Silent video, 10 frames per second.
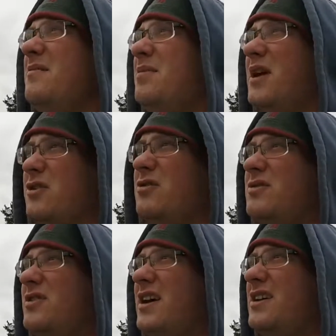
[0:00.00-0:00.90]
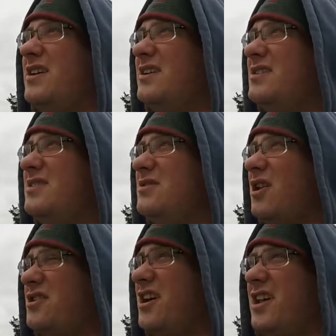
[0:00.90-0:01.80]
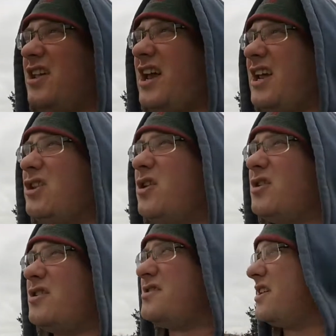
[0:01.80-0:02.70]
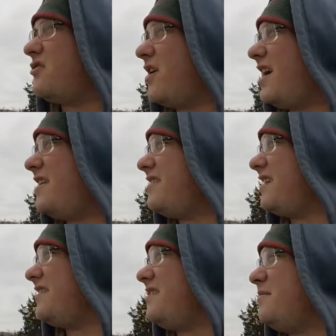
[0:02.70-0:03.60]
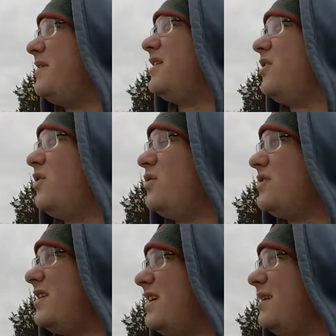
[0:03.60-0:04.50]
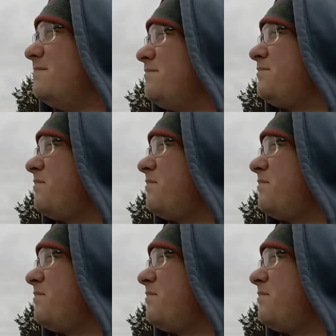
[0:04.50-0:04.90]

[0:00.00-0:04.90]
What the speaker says: big, like, articulating loaders, like cranes. I can see big old, I don't